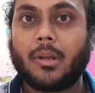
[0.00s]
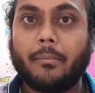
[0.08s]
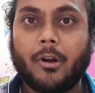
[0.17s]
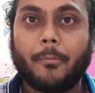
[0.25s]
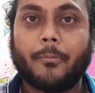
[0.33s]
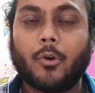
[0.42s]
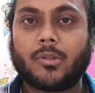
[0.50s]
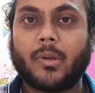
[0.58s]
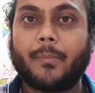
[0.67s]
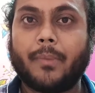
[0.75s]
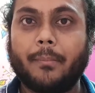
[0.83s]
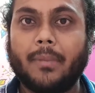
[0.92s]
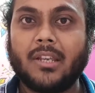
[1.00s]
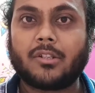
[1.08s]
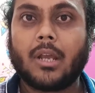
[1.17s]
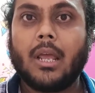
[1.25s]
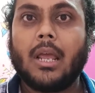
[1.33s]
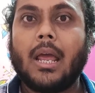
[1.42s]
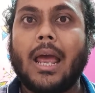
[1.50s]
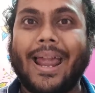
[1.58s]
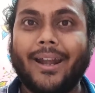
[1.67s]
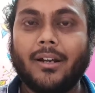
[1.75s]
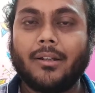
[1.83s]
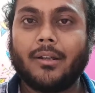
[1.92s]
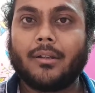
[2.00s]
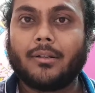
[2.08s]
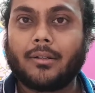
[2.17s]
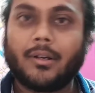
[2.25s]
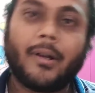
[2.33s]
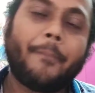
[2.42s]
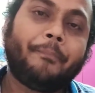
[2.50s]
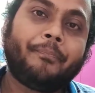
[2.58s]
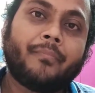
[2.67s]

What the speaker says: number of books were published, and the